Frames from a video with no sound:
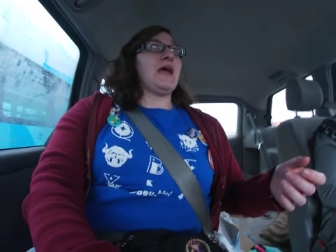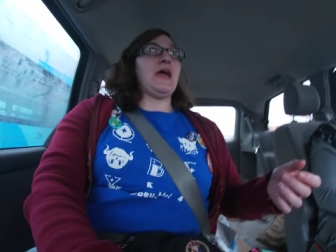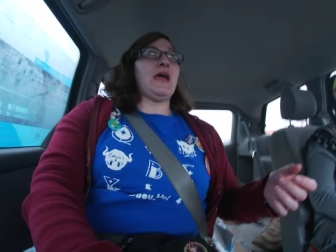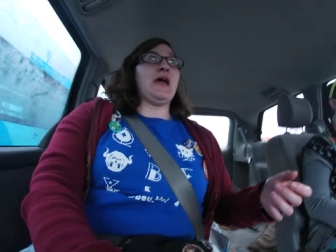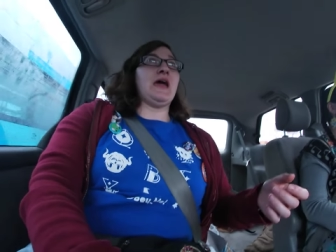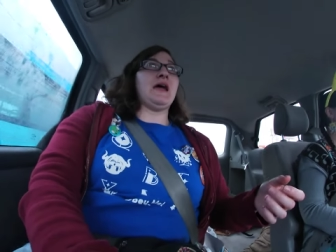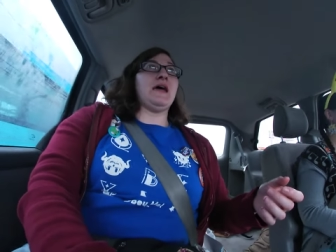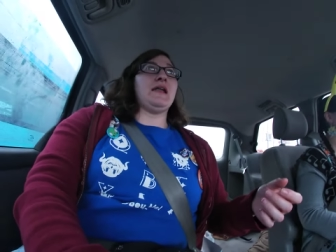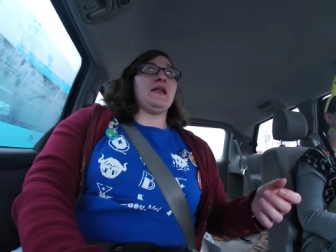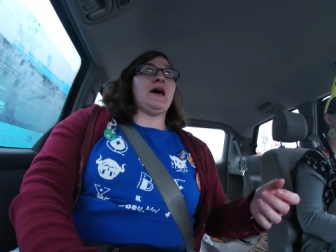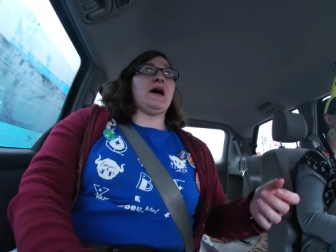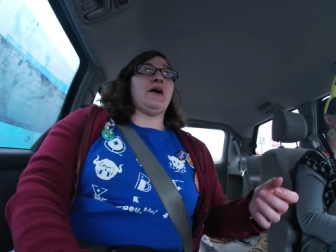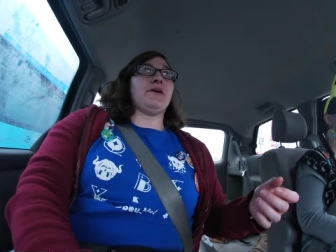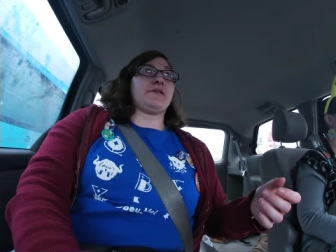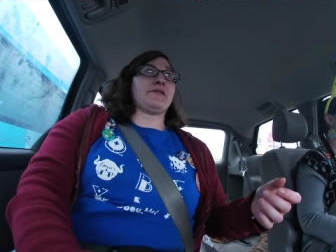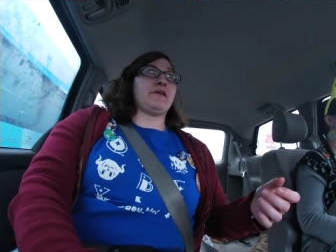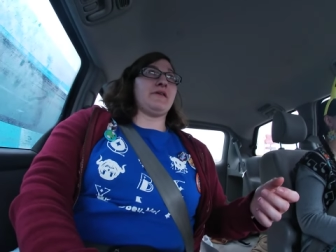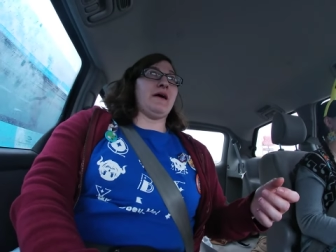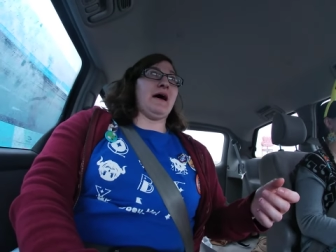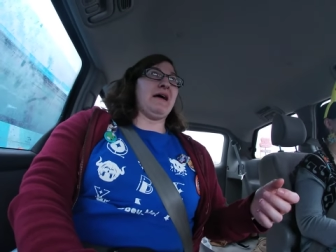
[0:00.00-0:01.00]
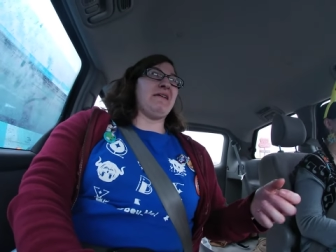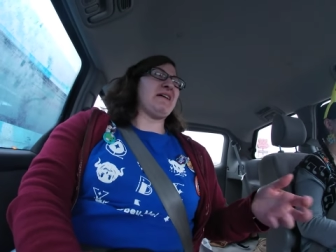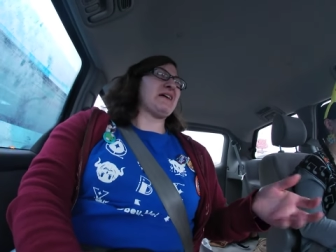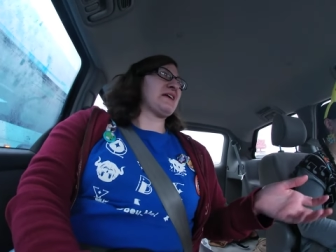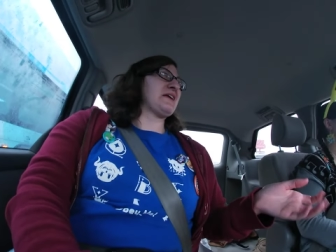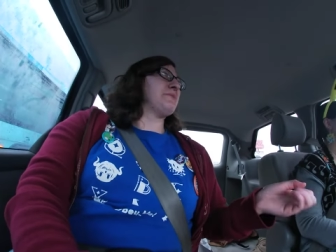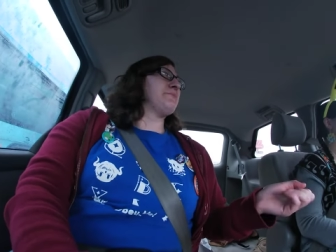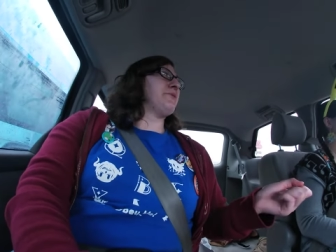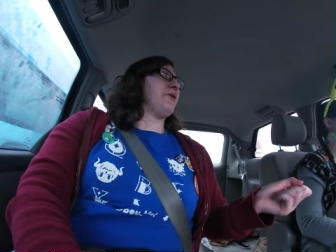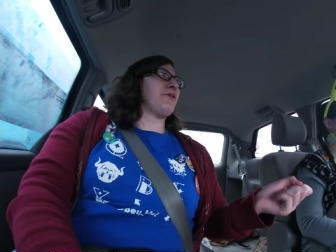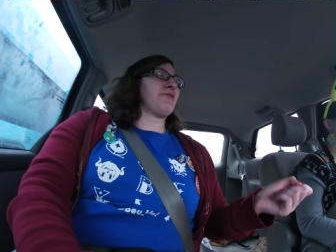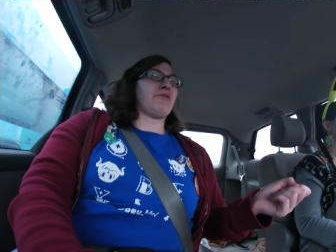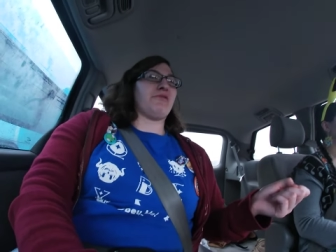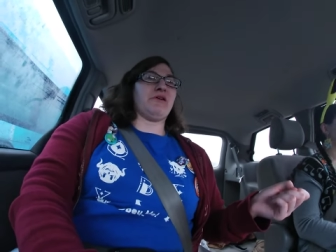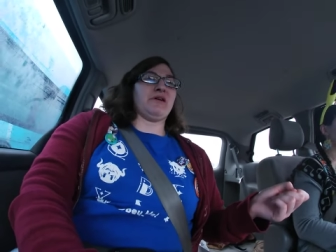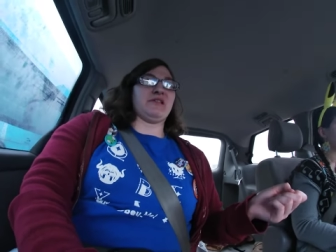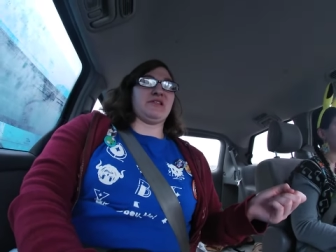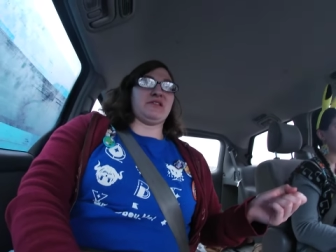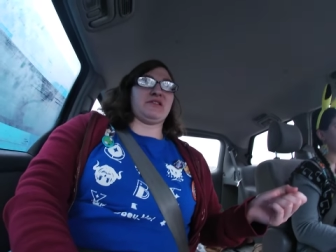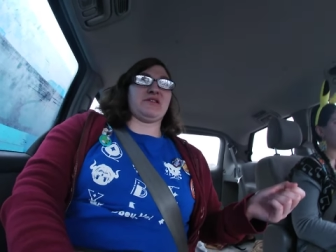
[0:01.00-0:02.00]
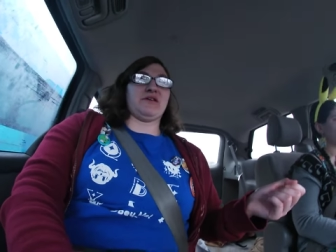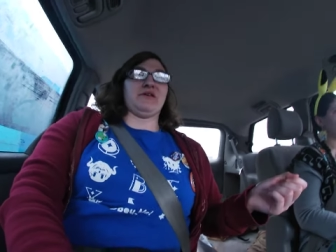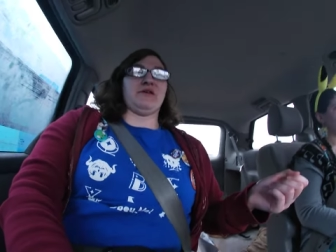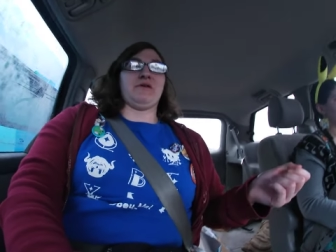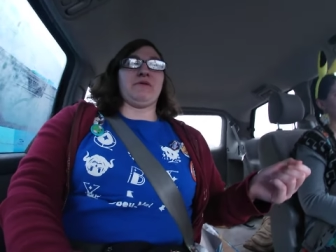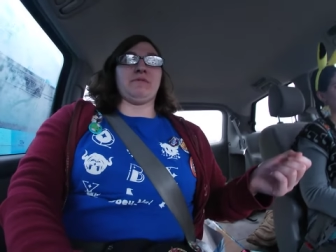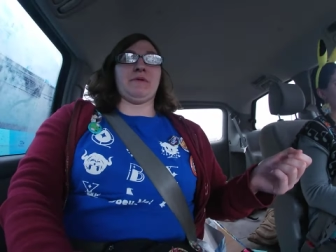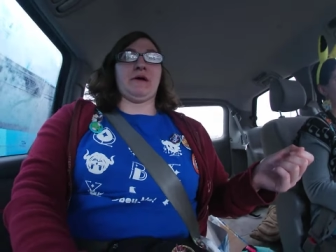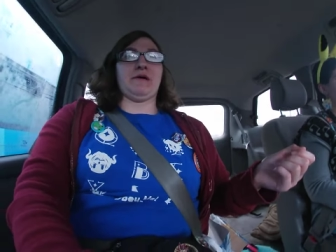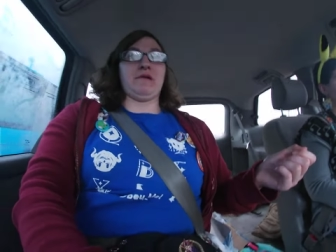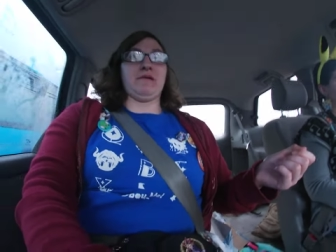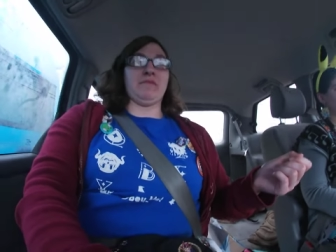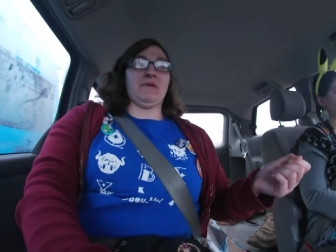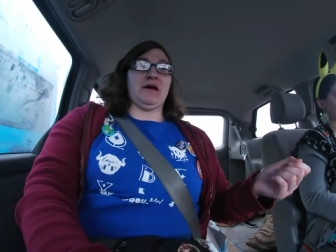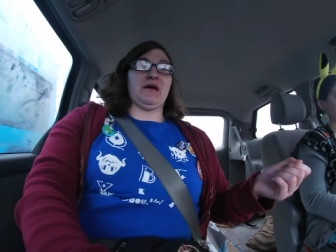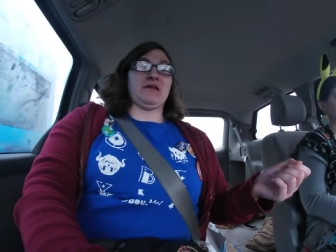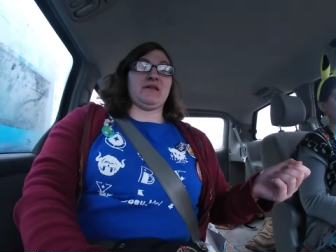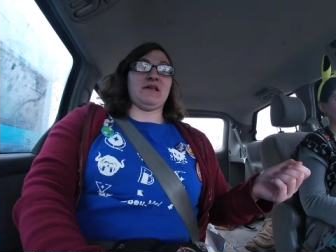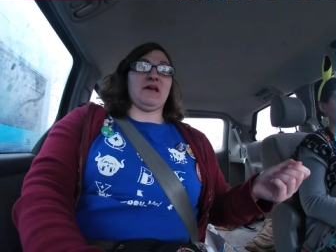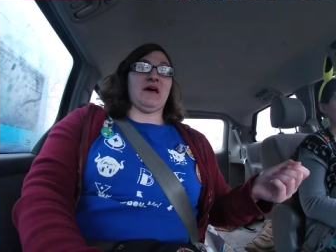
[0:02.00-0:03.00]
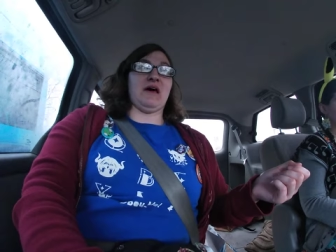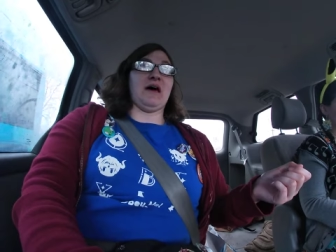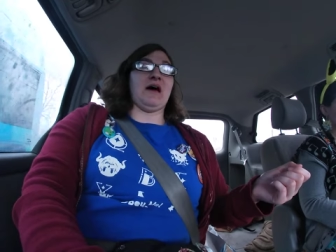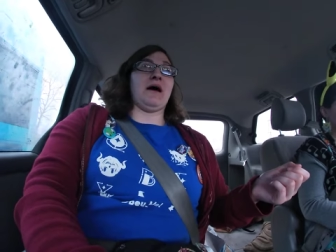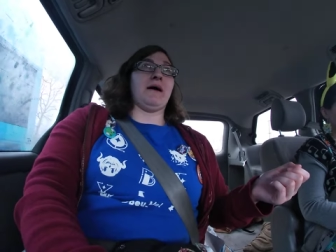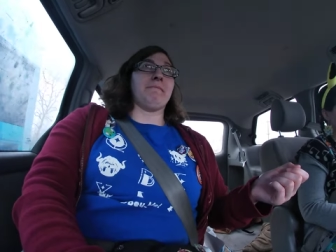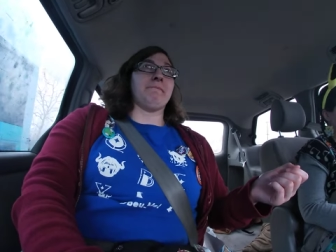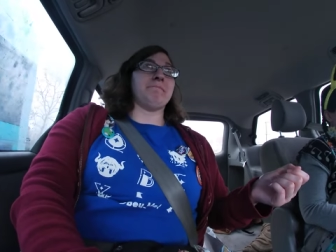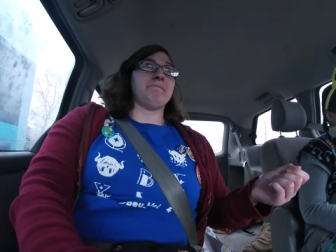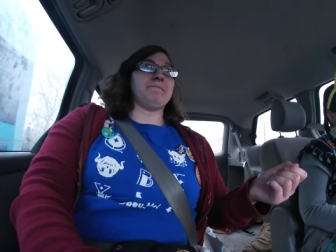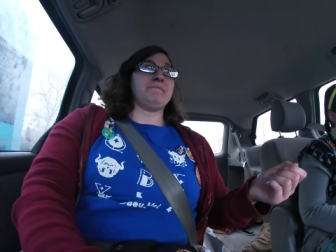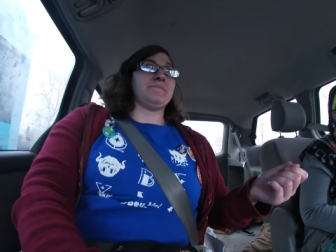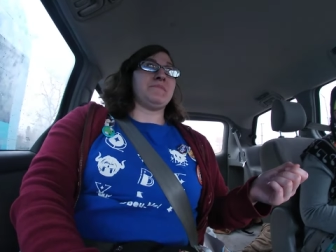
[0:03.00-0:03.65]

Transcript: And also, I like the bold voice too very much. Um,